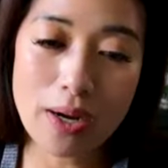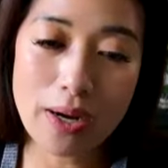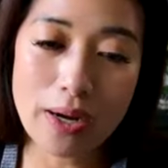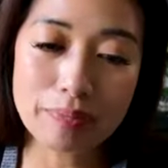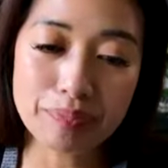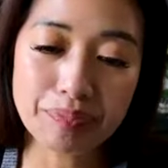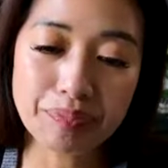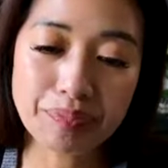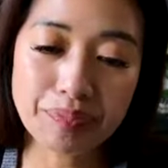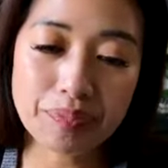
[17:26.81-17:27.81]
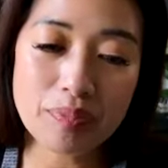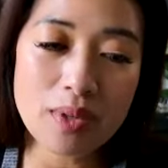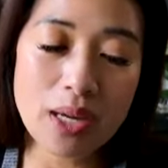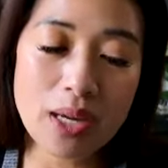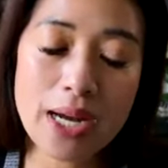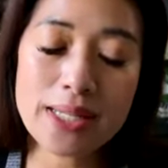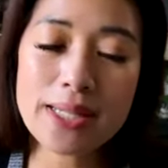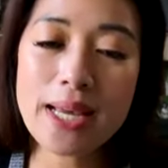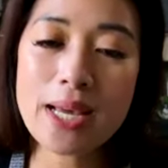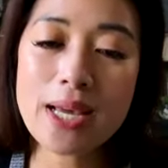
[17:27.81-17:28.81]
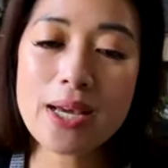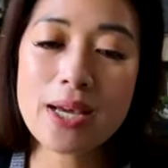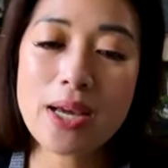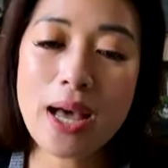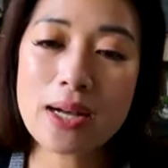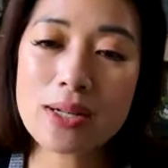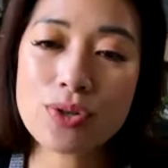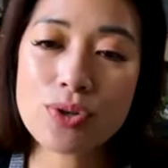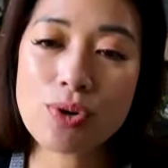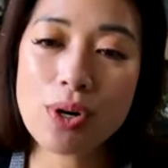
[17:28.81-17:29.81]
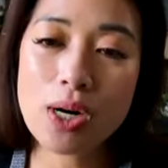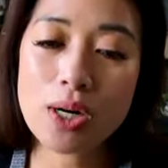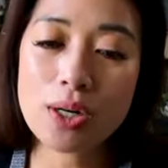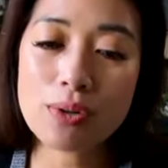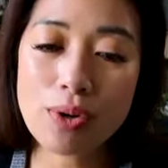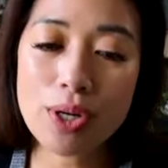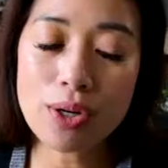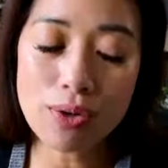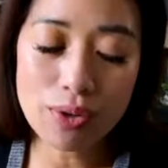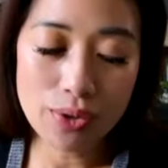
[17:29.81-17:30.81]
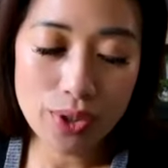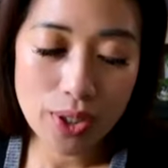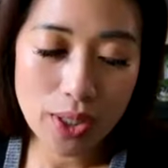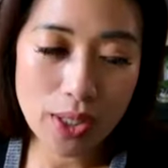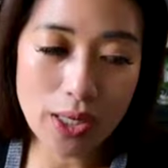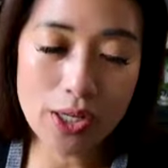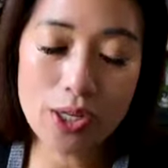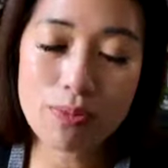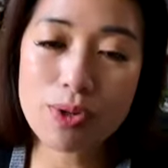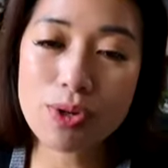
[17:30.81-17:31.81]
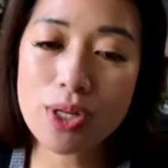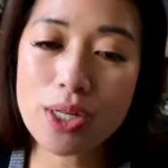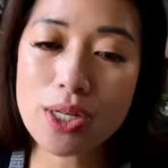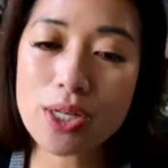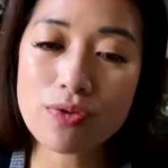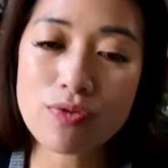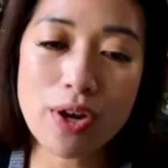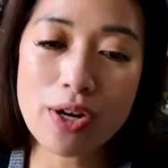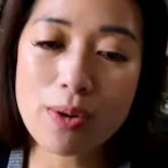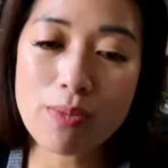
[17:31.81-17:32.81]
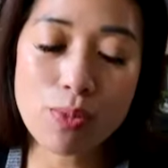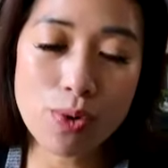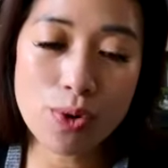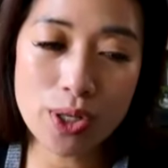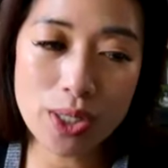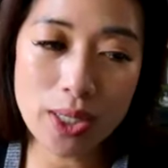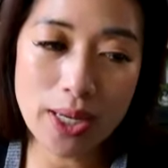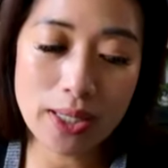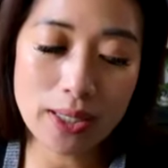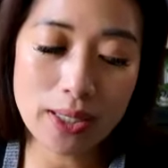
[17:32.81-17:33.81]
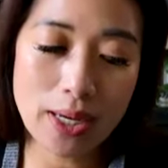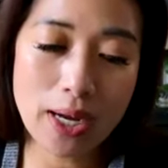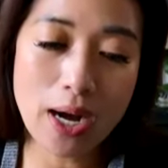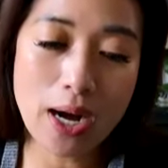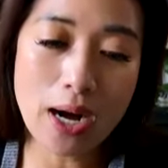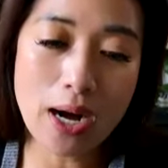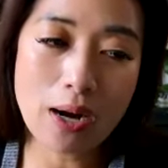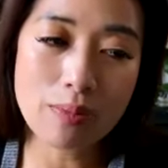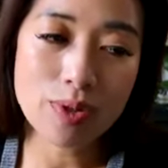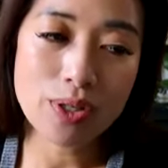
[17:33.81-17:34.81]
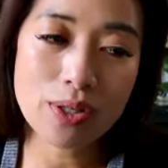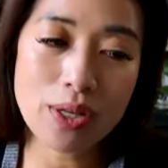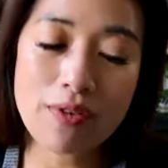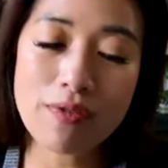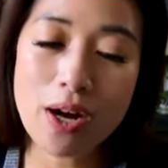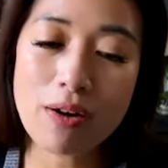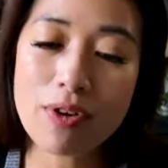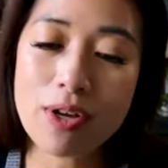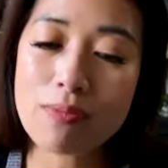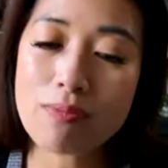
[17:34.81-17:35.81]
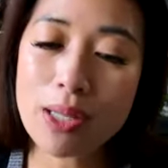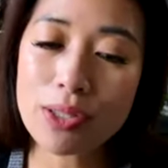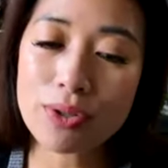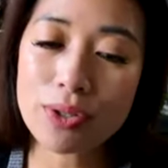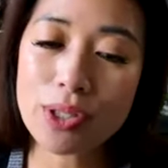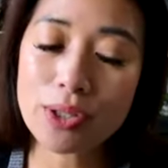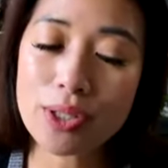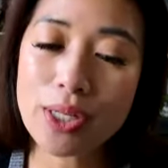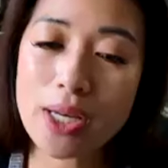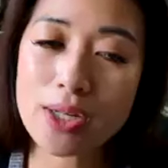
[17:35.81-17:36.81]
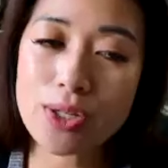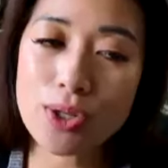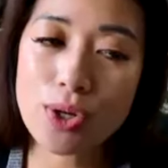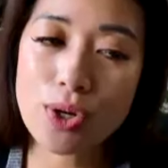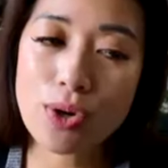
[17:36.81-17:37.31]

I'd say as you are growing older, a community is very important to stave off mental illness